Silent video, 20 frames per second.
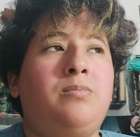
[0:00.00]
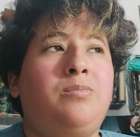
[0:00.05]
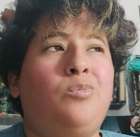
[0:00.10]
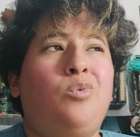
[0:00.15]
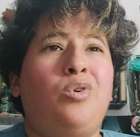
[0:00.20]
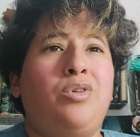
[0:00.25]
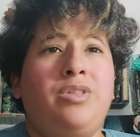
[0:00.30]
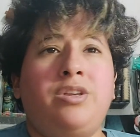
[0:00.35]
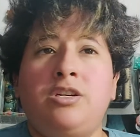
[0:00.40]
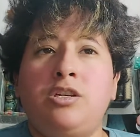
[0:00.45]

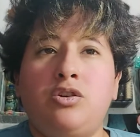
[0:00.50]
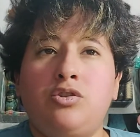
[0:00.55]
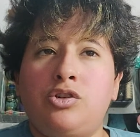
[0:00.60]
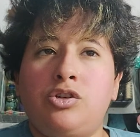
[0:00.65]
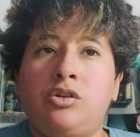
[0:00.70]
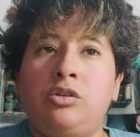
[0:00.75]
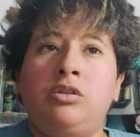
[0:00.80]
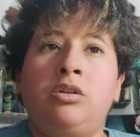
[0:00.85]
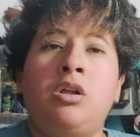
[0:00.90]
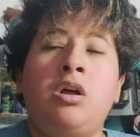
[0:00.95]
more than
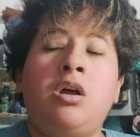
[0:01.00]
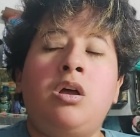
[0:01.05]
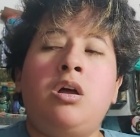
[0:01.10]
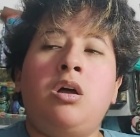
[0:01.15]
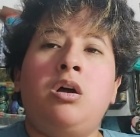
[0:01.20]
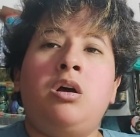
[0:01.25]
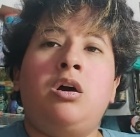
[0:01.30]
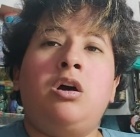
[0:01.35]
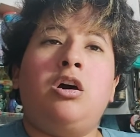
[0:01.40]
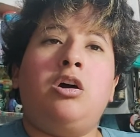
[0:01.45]
usual,
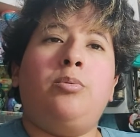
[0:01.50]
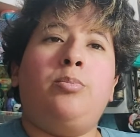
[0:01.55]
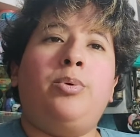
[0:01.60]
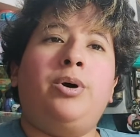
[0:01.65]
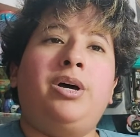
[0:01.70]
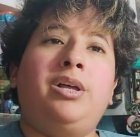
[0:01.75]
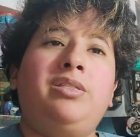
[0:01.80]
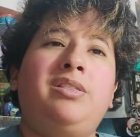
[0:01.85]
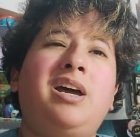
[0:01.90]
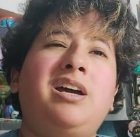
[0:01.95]

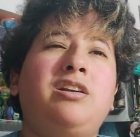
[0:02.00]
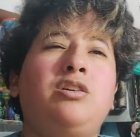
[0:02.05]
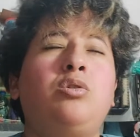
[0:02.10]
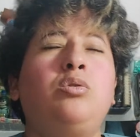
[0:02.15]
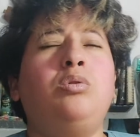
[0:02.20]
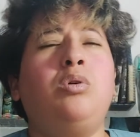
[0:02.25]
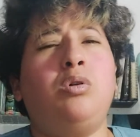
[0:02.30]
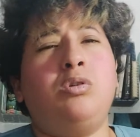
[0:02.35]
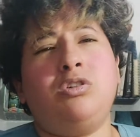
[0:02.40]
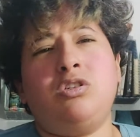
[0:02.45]
but that
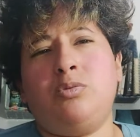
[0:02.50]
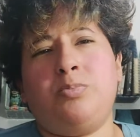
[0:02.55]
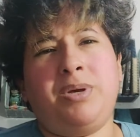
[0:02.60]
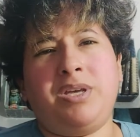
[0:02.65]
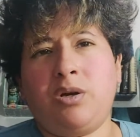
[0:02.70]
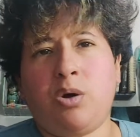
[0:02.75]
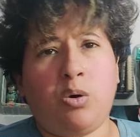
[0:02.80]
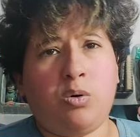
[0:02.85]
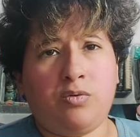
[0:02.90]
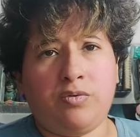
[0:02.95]
could also be
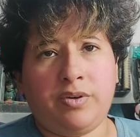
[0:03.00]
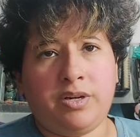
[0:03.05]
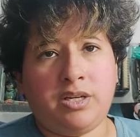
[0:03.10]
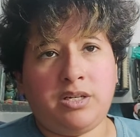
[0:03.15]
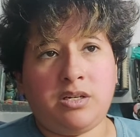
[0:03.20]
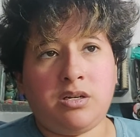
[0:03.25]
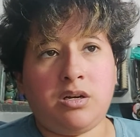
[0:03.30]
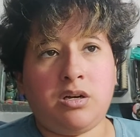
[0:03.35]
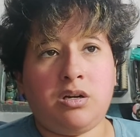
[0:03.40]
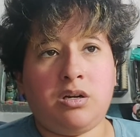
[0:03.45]

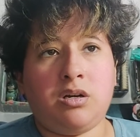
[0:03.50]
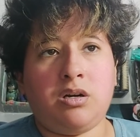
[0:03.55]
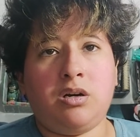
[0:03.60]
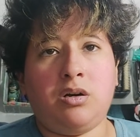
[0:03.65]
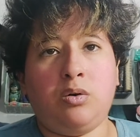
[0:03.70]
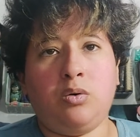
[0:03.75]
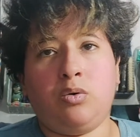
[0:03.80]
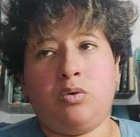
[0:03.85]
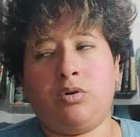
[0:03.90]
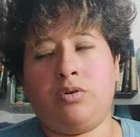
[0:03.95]
COVID,
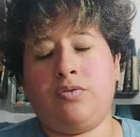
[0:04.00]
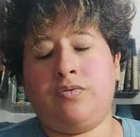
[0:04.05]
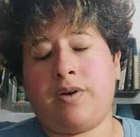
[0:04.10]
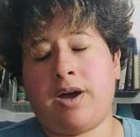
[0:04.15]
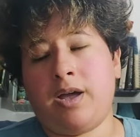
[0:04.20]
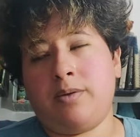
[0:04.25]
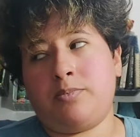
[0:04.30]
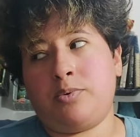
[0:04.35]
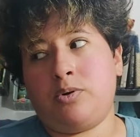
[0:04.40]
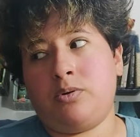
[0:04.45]
or
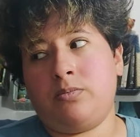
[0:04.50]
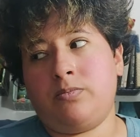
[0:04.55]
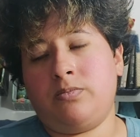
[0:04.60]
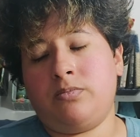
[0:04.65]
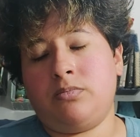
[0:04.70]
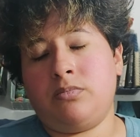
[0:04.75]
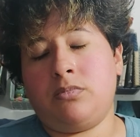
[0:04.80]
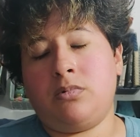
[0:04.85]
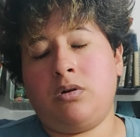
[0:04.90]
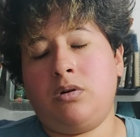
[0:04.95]
fibro,
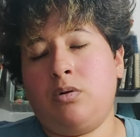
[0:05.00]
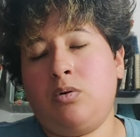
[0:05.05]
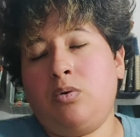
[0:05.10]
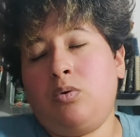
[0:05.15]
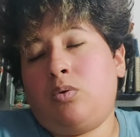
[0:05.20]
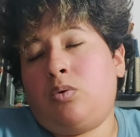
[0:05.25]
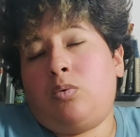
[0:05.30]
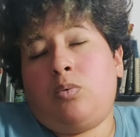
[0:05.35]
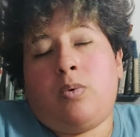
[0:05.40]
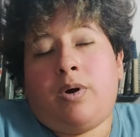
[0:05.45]

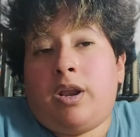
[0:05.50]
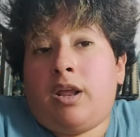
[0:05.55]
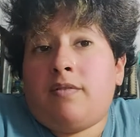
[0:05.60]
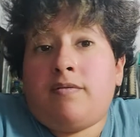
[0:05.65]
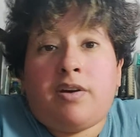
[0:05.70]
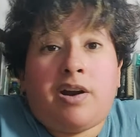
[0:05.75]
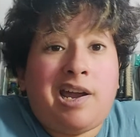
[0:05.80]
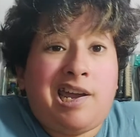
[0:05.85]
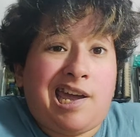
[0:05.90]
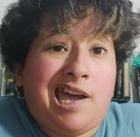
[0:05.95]
or
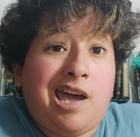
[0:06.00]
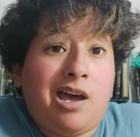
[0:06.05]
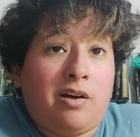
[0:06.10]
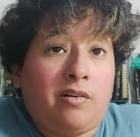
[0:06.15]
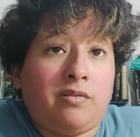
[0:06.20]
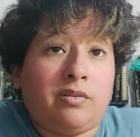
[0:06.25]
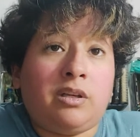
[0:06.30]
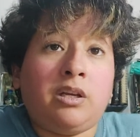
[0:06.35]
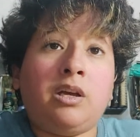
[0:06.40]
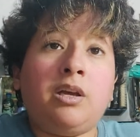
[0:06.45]
whatever I
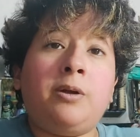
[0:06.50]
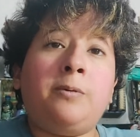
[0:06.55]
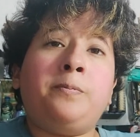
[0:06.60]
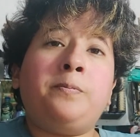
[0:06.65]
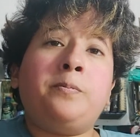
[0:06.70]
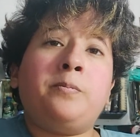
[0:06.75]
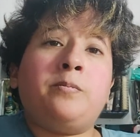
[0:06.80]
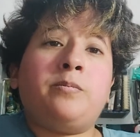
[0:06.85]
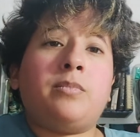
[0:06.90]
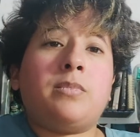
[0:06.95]
have.
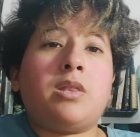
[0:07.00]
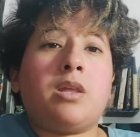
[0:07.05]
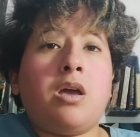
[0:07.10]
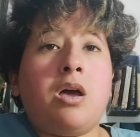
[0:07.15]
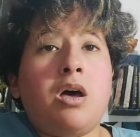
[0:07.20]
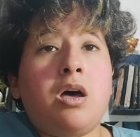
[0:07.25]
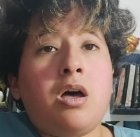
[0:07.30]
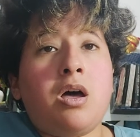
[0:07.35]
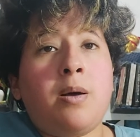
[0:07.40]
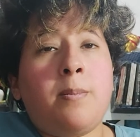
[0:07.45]

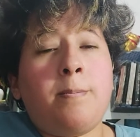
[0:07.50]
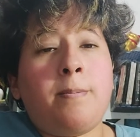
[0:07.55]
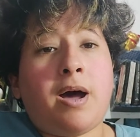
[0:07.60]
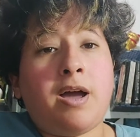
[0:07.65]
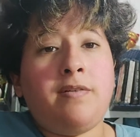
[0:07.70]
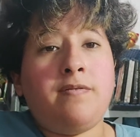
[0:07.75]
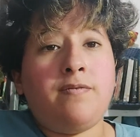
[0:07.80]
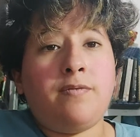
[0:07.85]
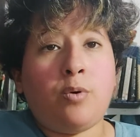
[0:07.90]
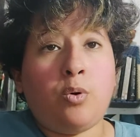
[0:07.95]

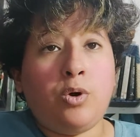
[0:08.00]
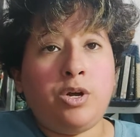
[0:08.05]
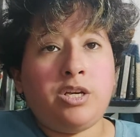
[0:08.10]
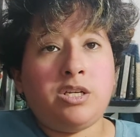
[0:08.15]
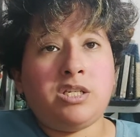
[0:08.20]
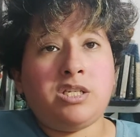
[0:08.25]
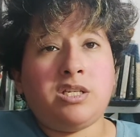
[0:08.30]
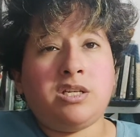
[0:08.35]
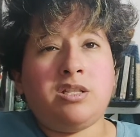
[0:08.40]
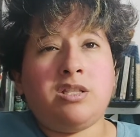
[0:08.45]
My
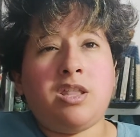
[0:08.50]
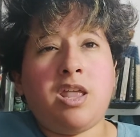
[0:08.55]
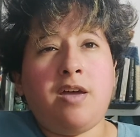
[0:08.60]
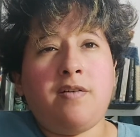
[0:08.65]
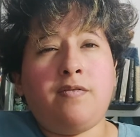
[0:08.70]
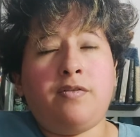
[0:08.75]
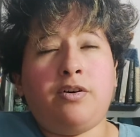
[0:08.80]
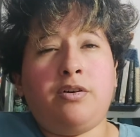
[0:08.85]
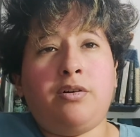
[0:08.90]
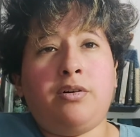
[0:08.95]
voice
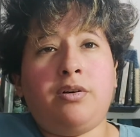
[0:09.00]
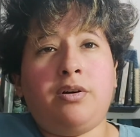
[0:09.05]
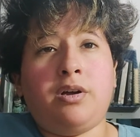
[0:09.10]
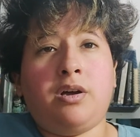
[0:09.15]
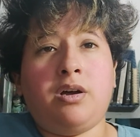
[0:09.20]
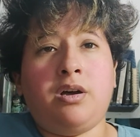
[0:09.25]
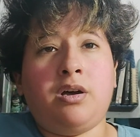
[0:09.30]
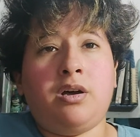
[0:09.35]
never